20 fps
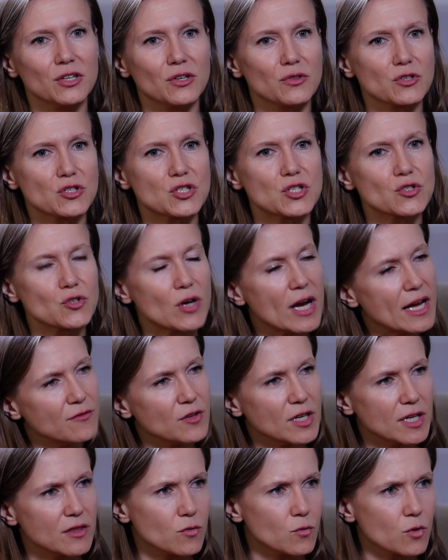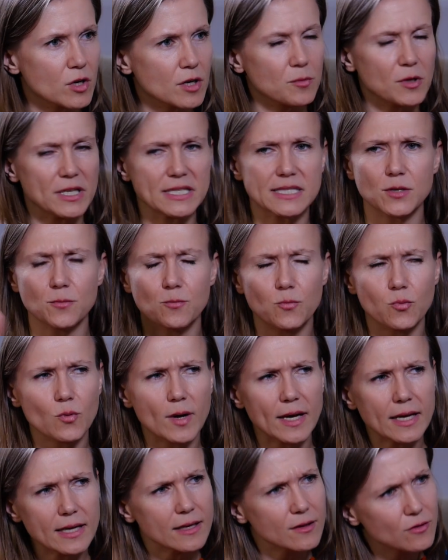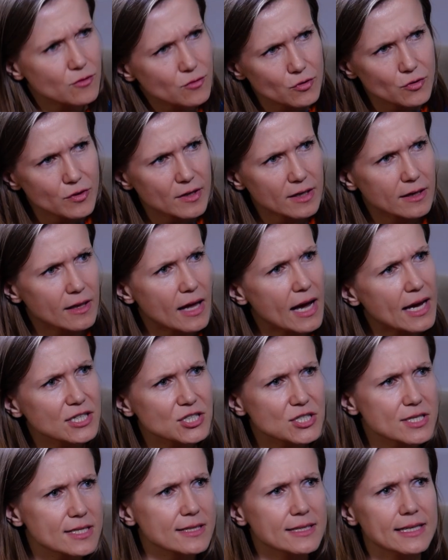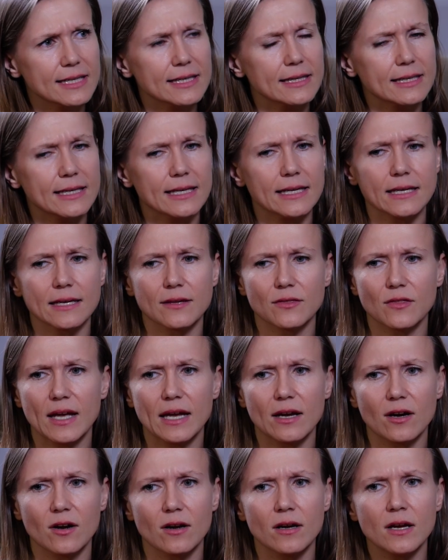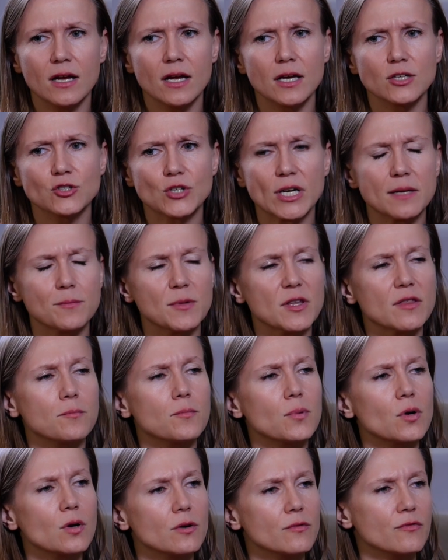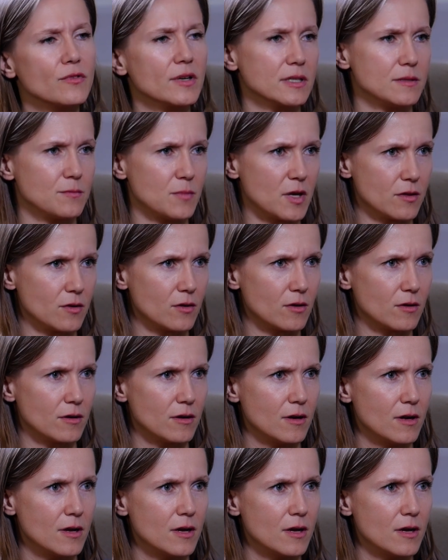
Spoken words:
you know, they're striving in the workplace. They're breaking through the glass ceiling. They are trying to be the perfect mother.